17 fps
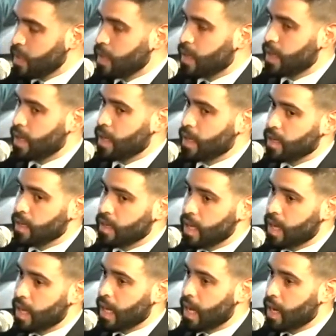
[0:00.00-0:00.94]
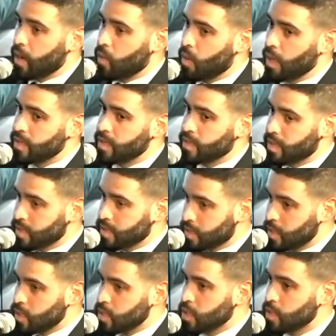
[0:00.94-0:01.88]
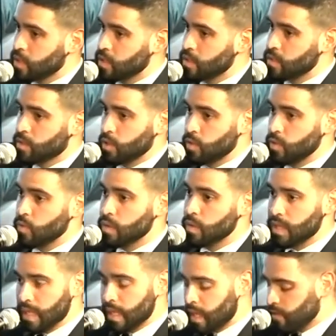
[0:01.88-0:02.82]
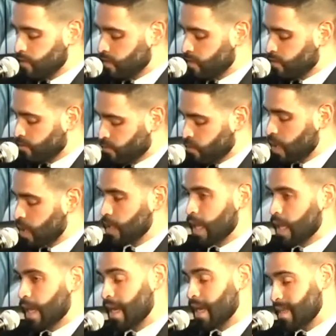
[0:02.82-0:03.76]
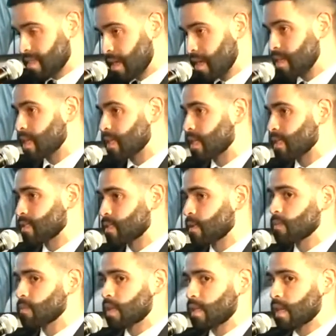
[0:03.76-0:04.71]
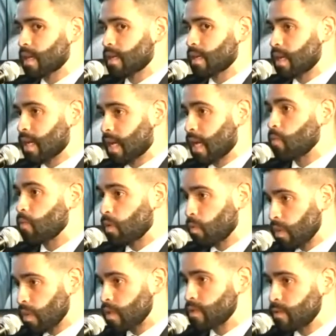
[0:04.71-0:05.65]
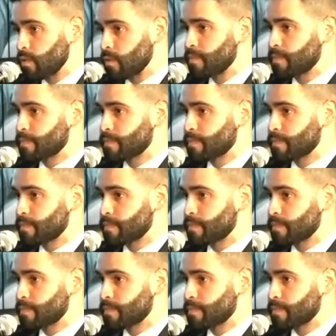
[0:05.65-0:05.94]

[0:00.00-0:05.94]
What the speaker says: Nicaragua's decision to live freely. And I think that that's something that Nicaragua will do.